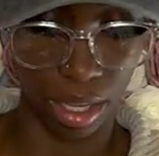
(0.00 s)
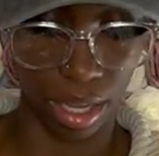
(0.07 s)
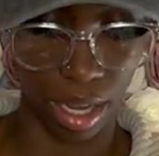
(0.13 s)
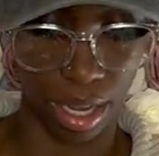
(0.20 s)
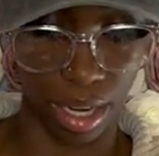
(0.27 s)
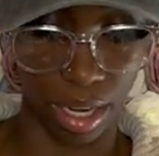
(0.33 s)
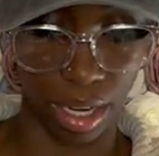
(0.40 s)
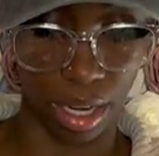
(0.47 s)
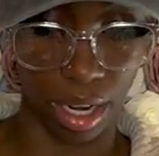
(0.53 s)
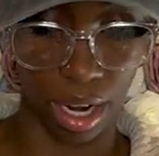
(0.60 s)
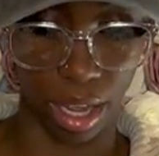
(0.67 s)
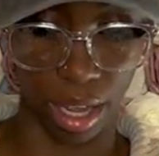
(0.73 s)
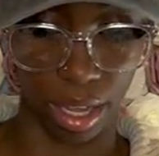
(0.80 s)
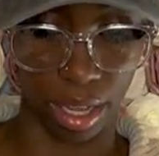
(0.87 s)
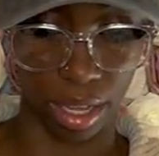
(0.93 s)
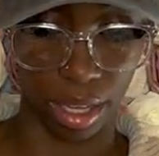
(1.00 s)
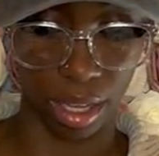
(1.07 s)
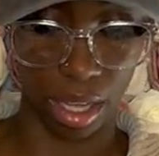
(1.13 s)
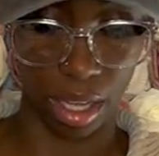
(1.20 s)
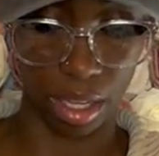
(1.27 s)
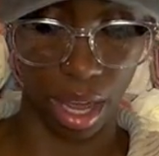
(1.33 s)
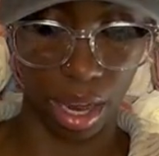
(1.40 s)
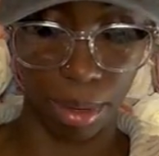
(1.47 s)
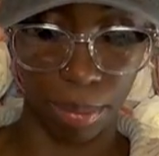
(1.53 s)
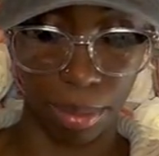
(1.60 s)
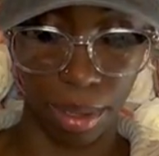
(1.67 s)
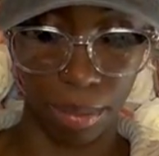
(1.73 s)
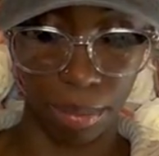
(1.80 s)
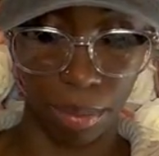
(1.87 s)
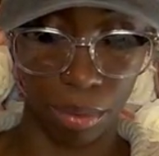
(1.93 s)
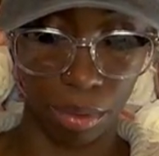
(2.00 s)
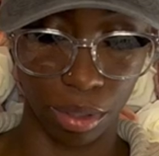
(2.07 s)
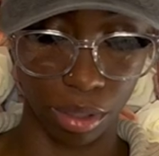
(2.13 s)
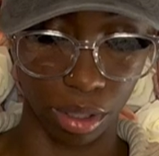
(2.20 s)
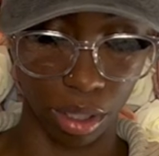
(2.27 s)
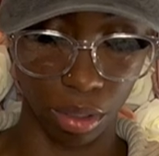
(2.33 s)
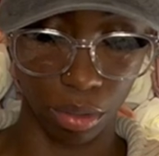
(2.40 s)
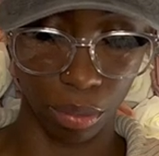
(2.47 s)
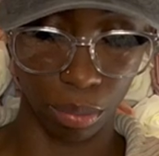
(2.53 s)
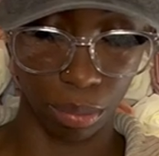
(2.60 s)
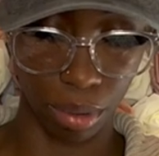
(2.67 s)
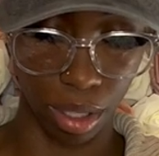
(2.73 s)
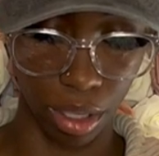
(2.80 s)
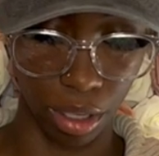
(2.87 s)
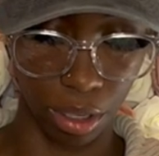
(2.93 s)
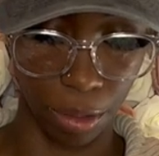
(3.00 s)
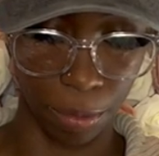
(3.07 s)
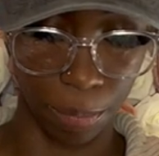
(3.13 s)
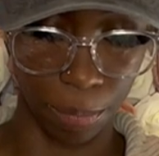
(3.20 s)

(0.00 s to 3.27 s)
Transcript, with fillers: and like a lot of people don't be